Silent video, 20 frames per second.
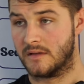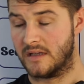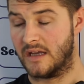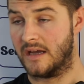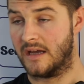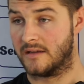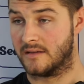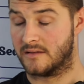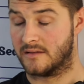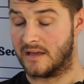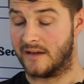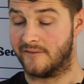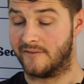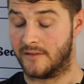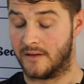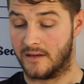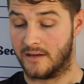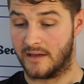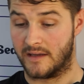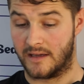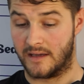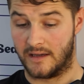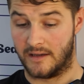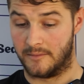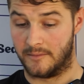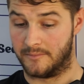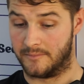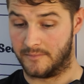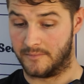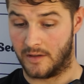Yeah, definitely.
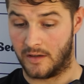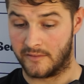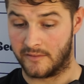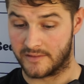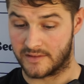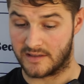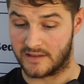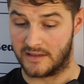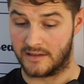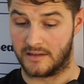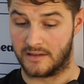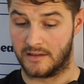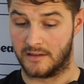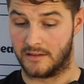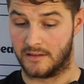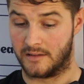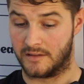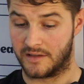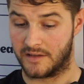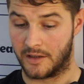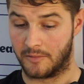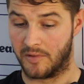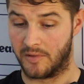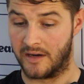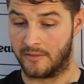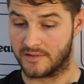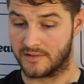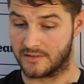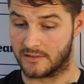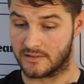Obviously, the
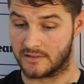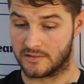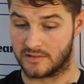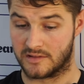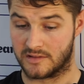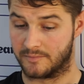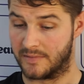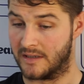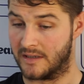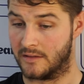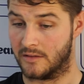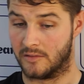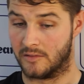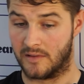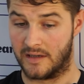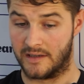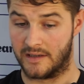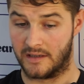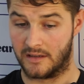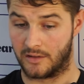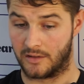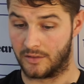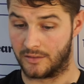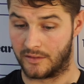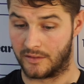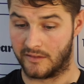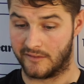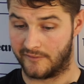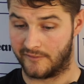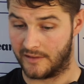away results has been nowhere near good
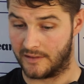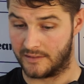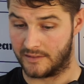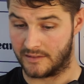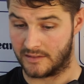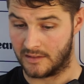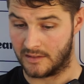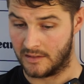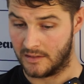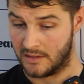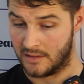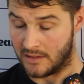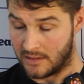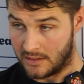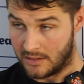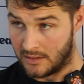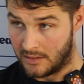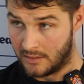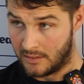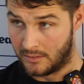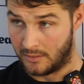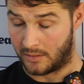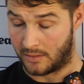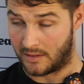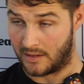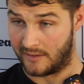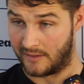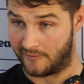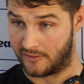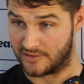enough. And
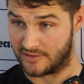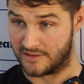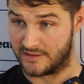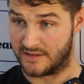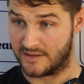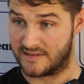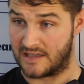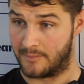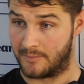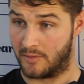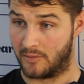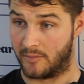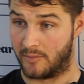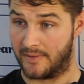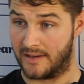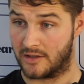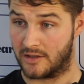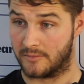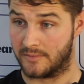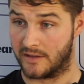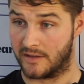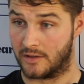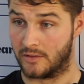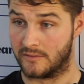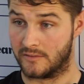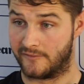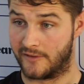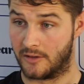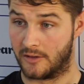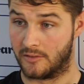luckily for us in December, we picked up a
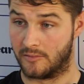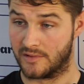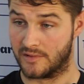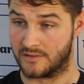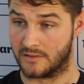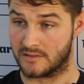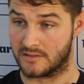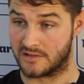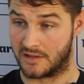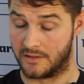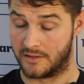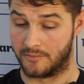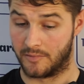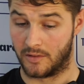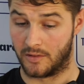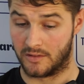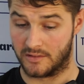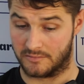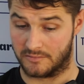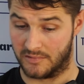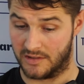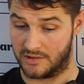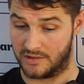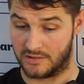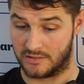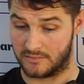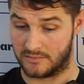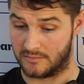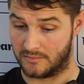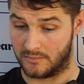good few results on the road,
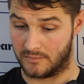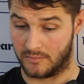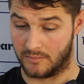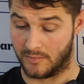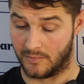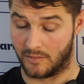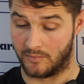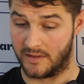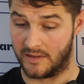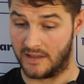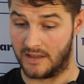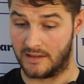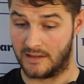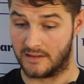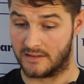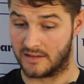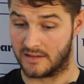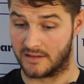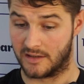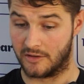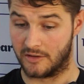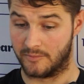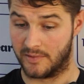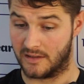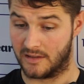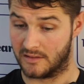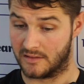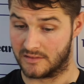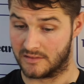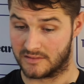which we needed to do
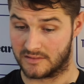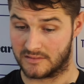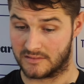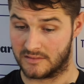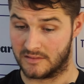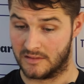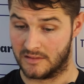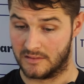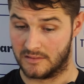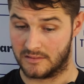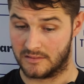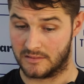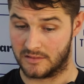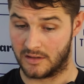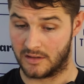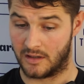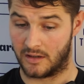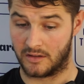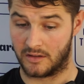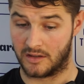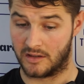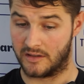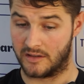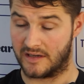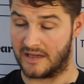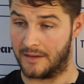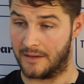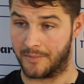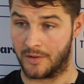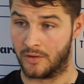because the longer
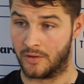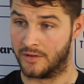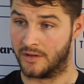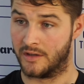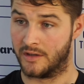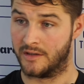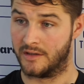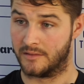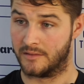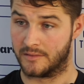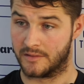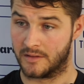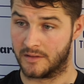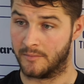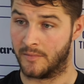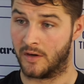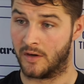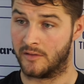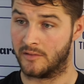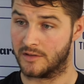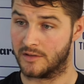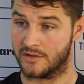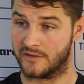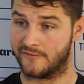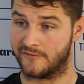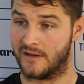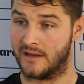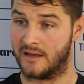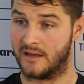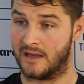it kept going on, the more it
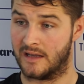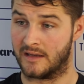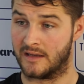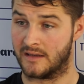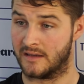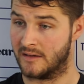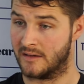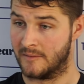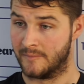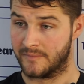just felt like